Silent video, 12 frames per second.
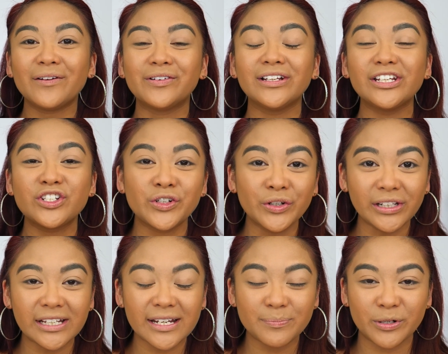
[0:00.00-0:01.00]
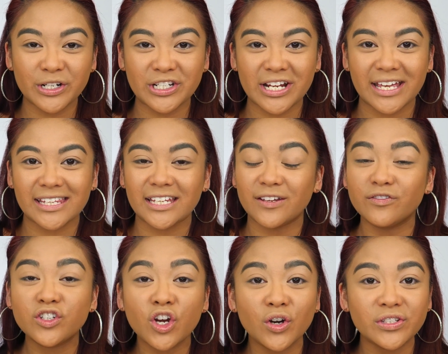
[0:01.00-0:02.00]
I really truly appreciate that
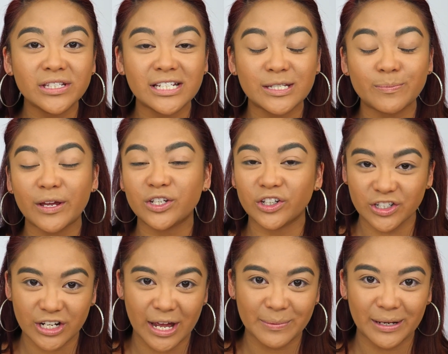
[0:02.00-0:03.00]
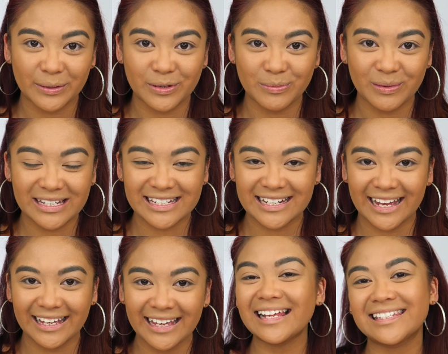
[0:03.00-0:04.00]
you've chosen to spend your time here with me
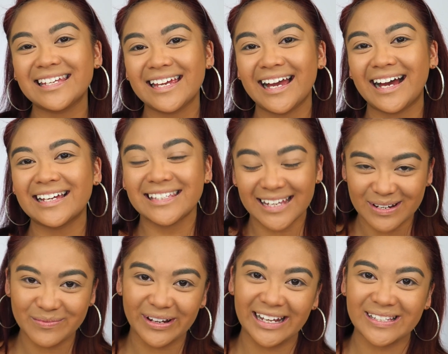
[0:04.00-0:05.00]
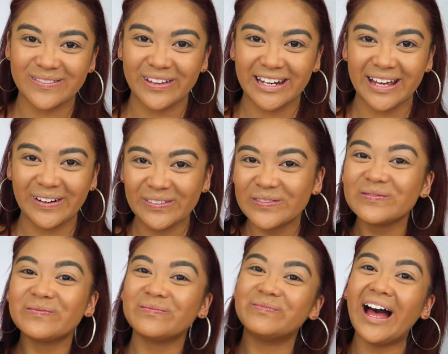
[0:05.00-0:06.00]
today. I'll see you guys in my next video.
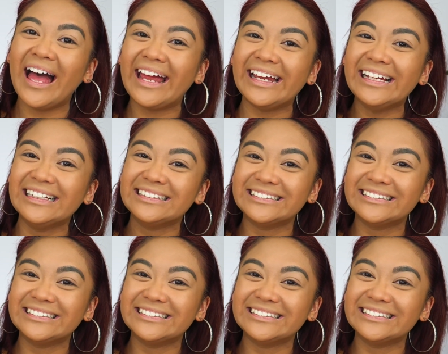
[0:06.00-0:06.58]
Bye!